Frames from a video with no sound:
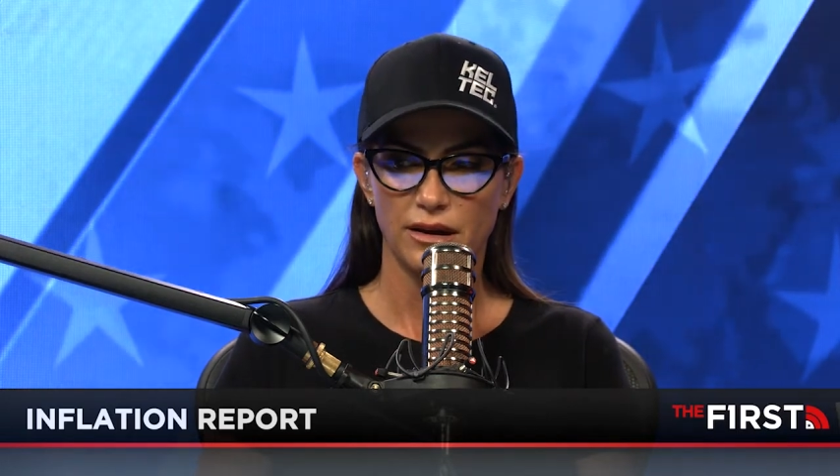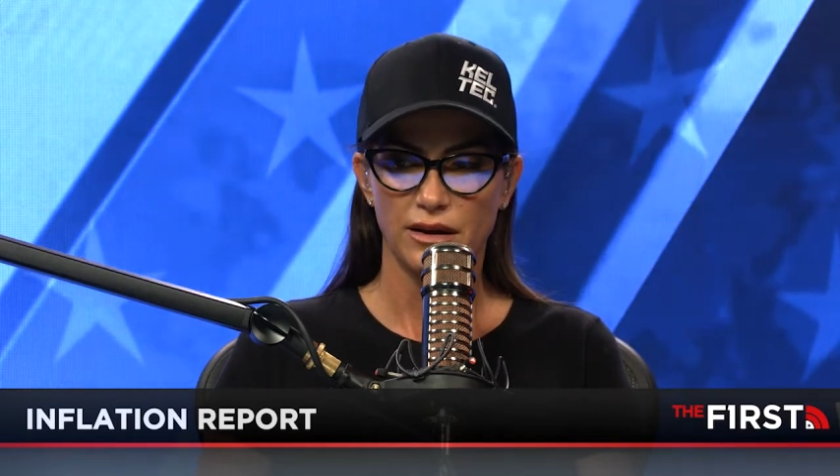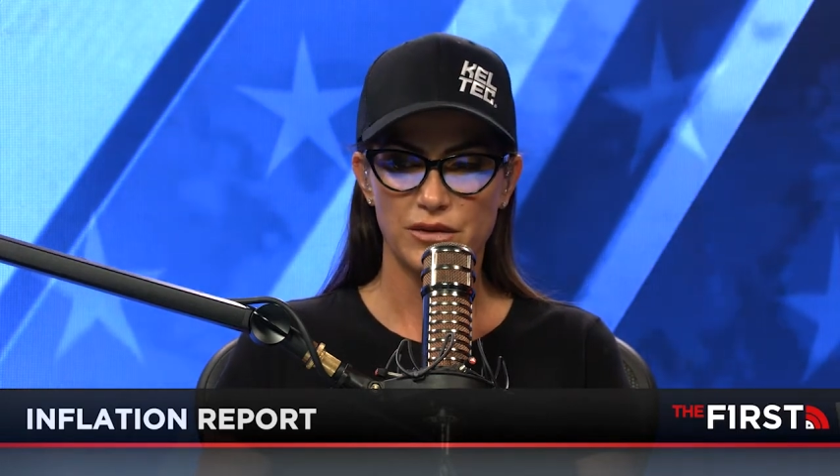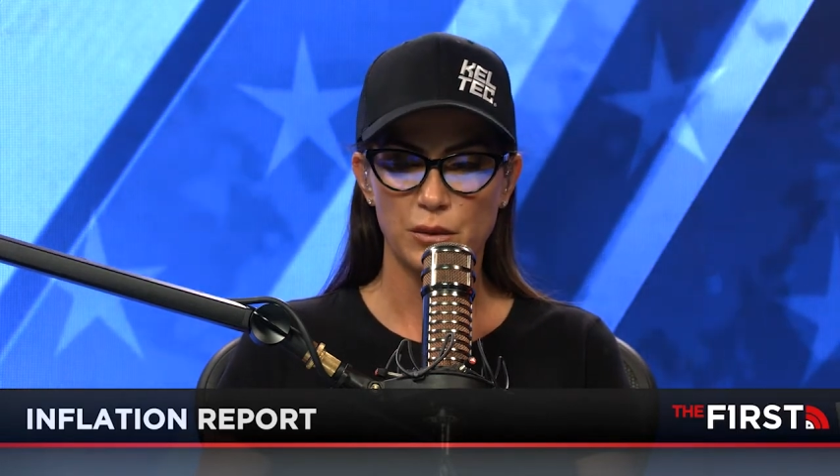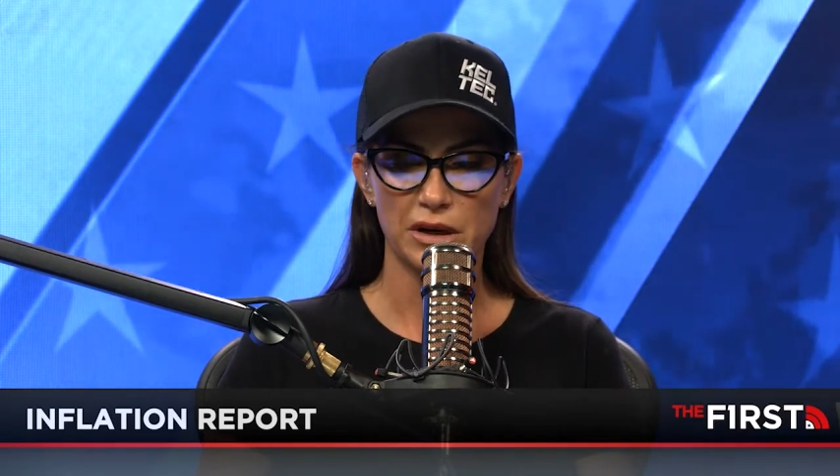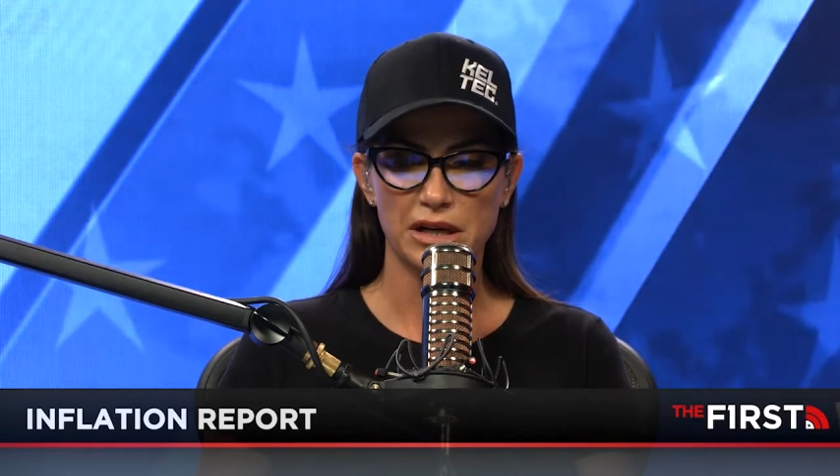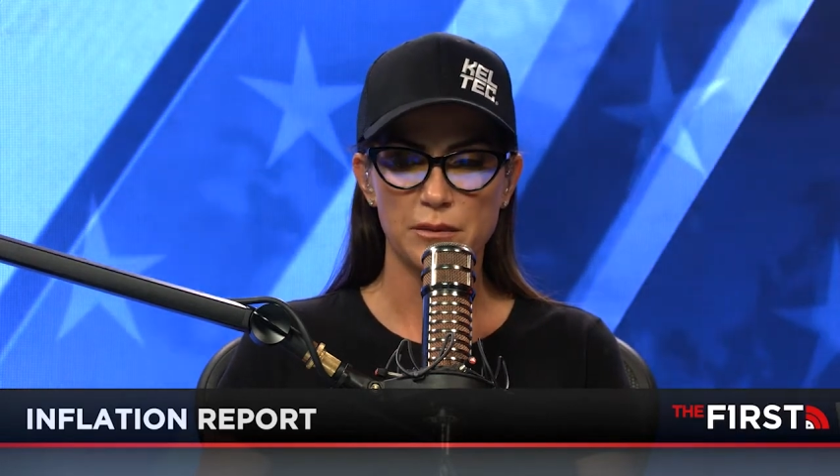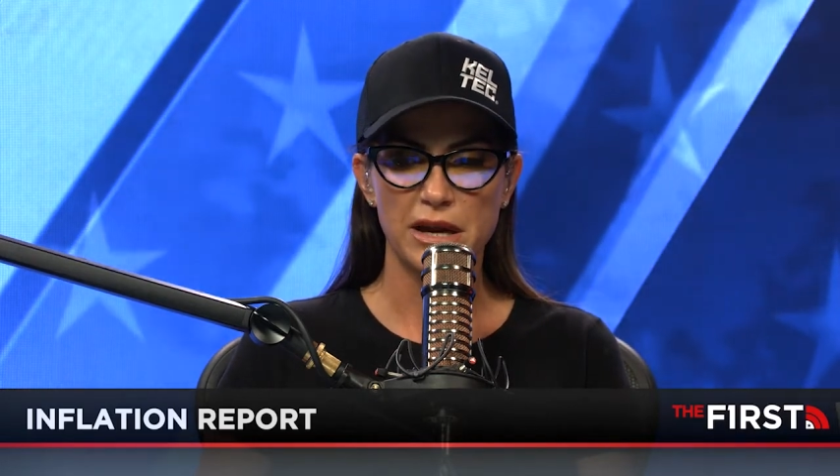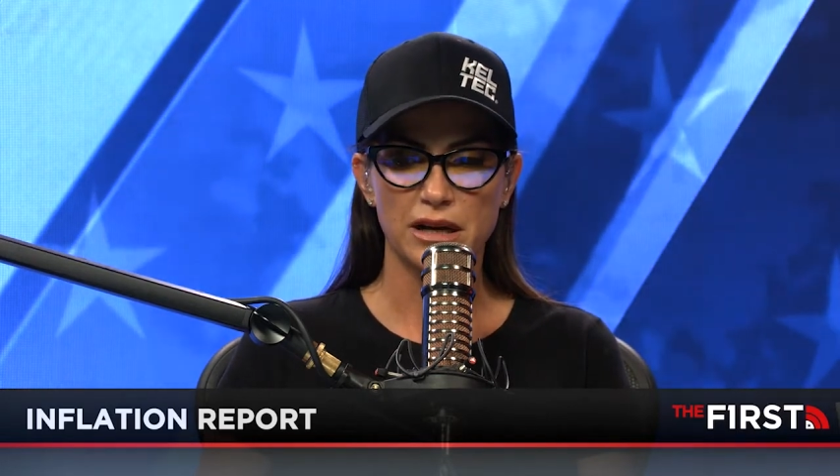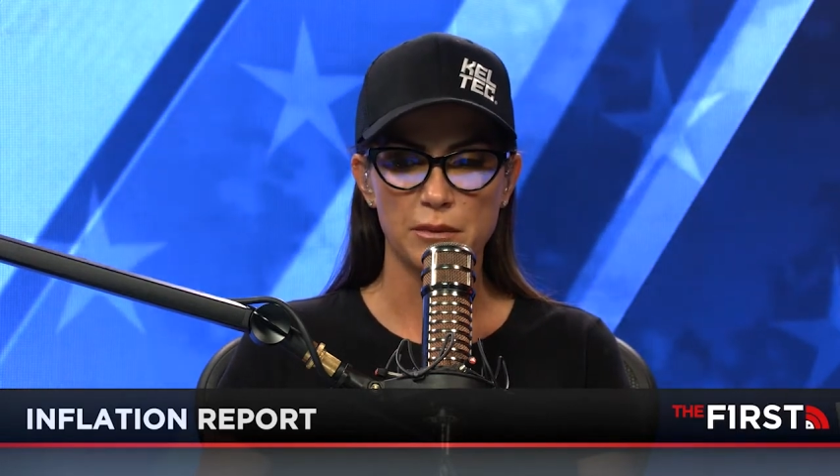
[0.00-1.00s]
If you wanted to
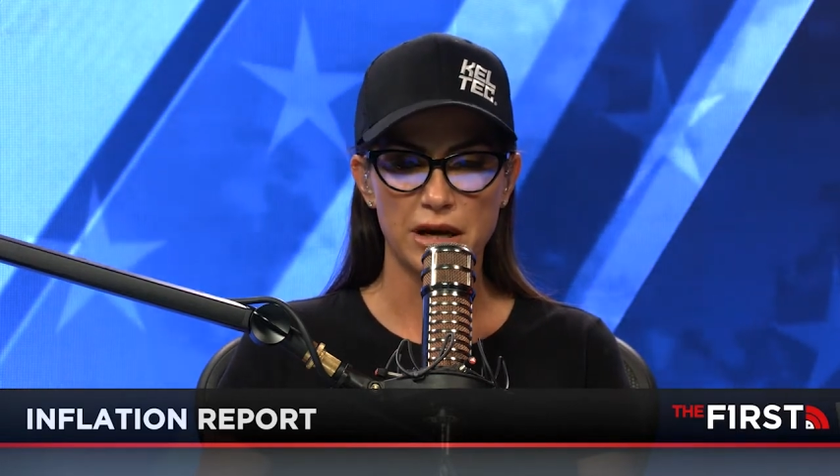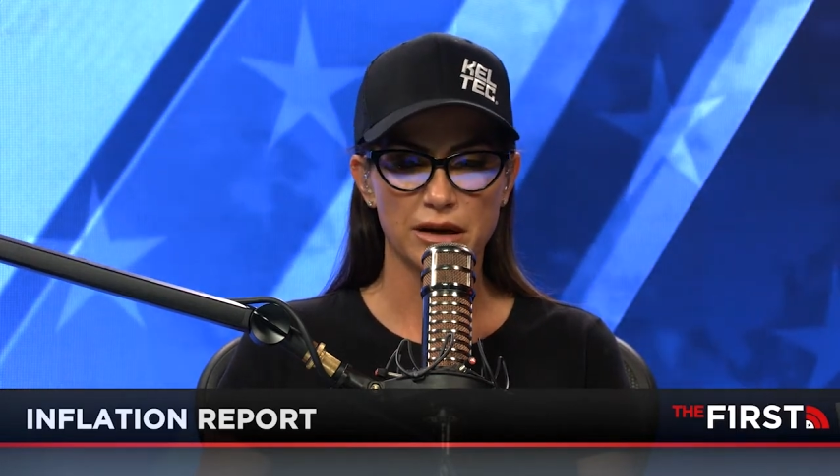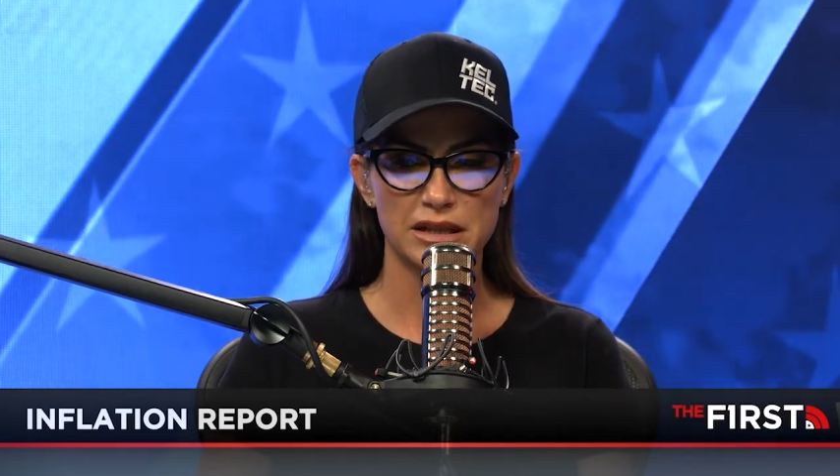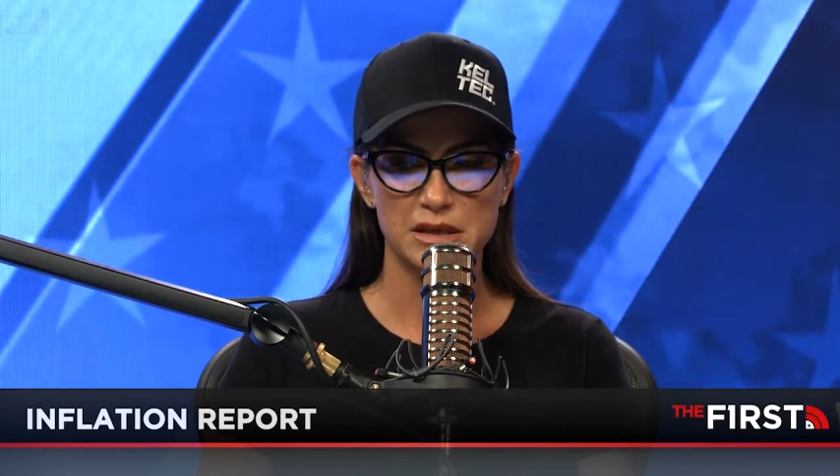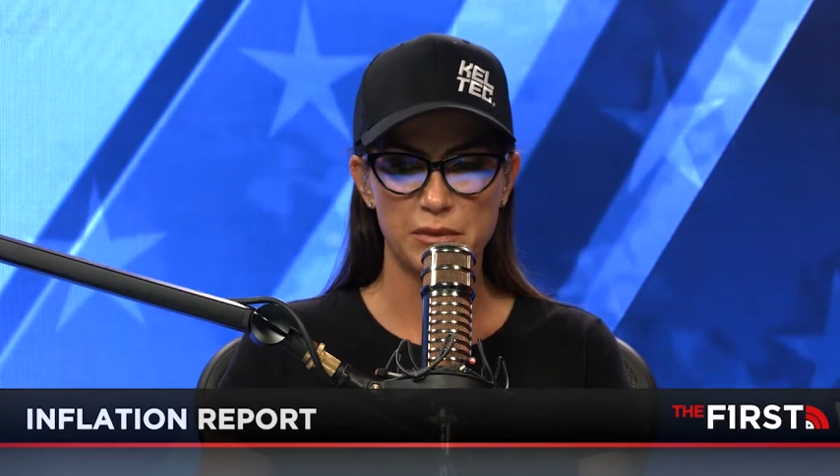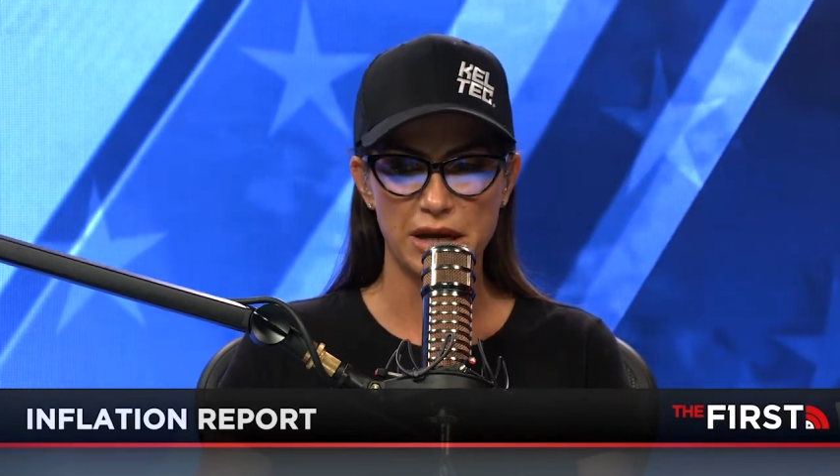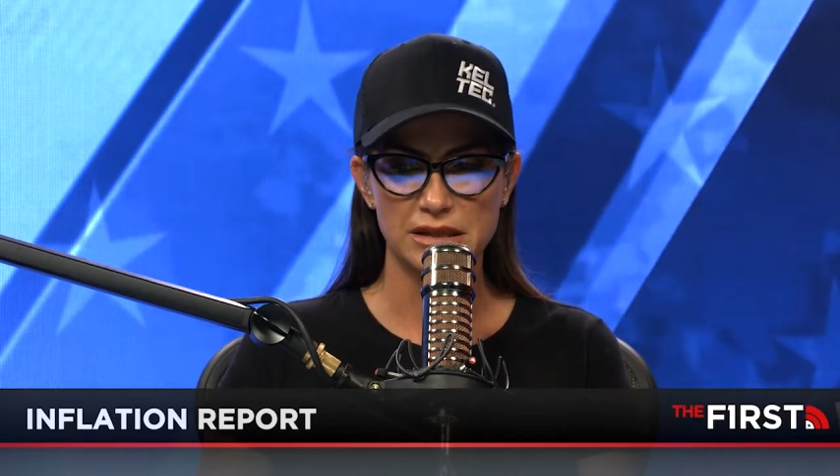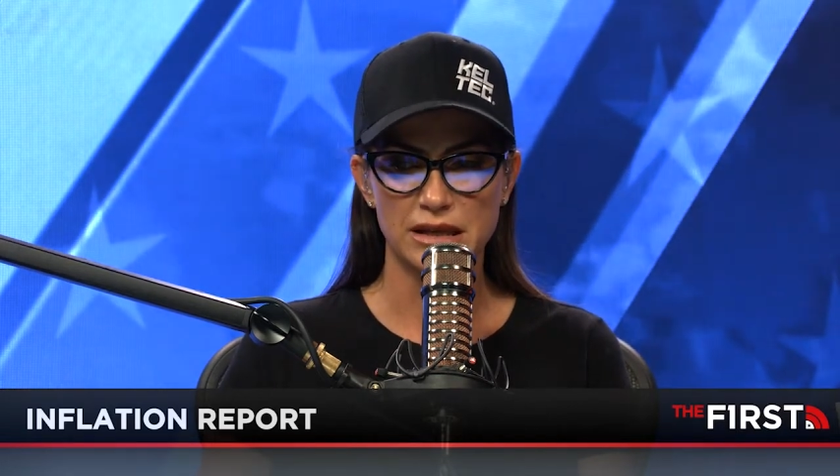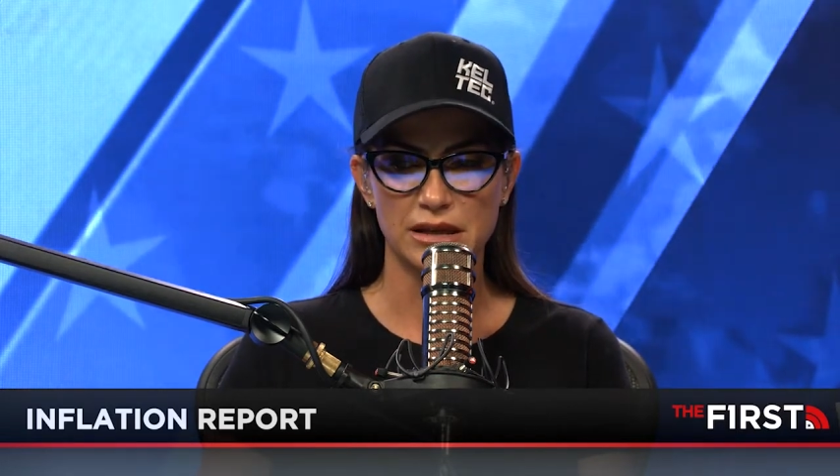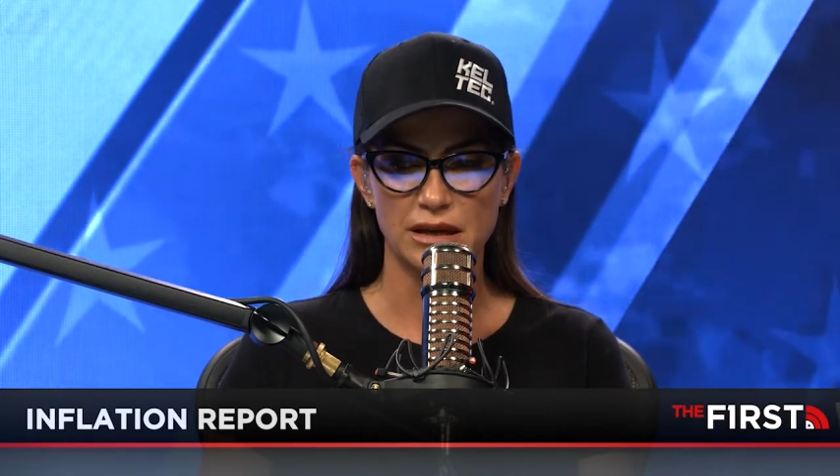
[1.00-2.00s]
make America
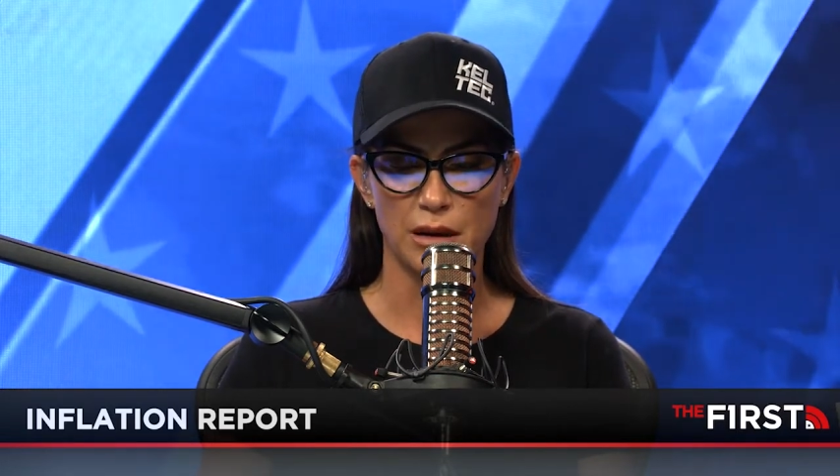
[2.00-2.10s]
dependent